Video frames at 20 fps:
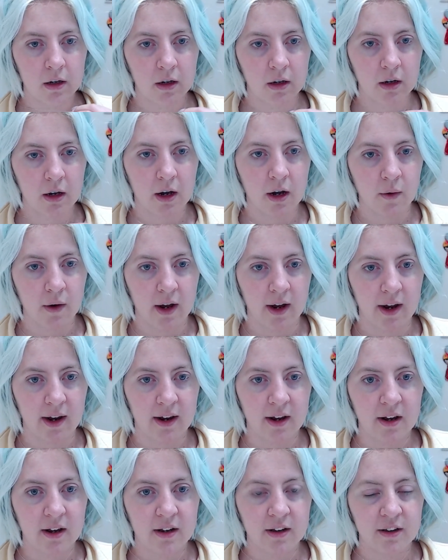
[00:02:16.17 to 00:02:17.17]
Okay,
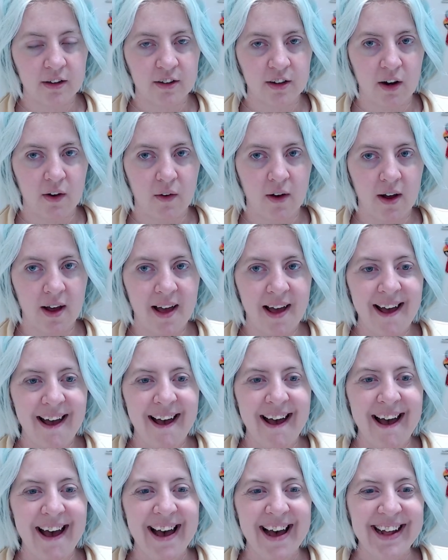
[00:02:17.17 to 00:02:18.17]
so
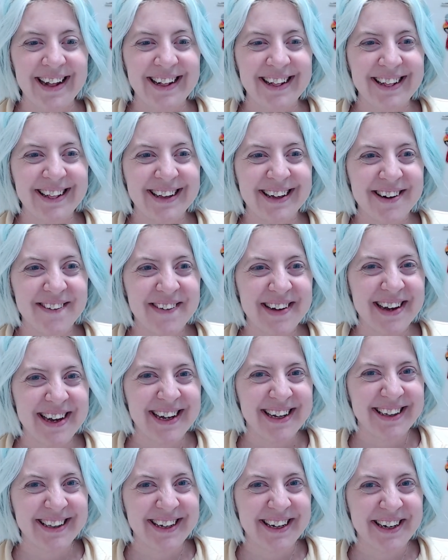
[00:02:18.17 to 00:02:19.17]

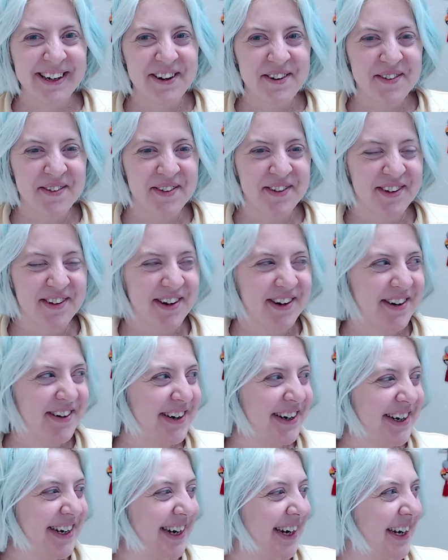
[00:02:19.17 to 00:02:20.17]
hello.
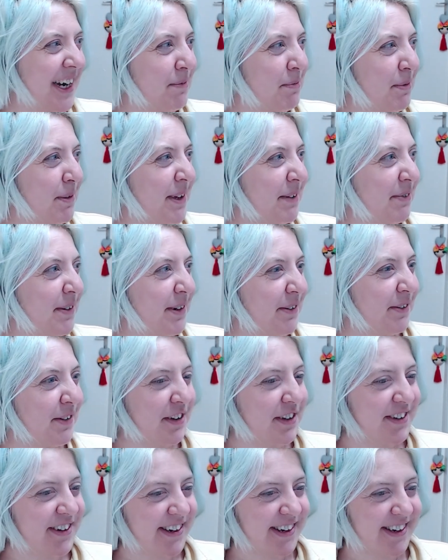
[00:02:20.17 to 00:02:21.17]
Sorry, a couple different
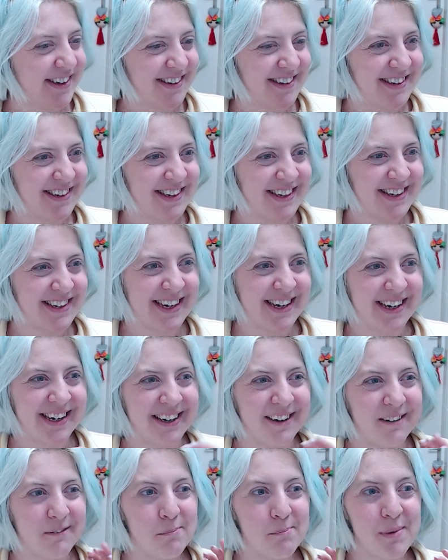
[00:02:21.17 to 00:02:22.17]
starts
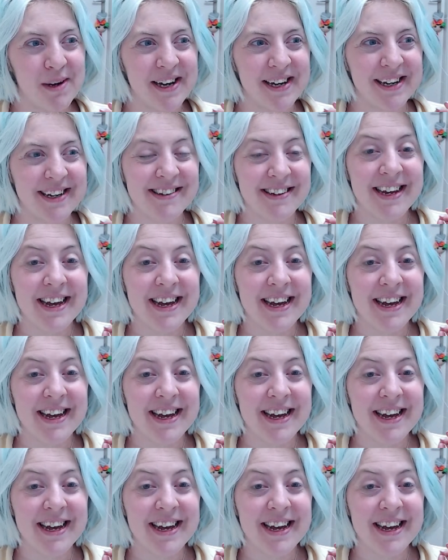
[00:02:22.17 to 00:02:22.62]
today, but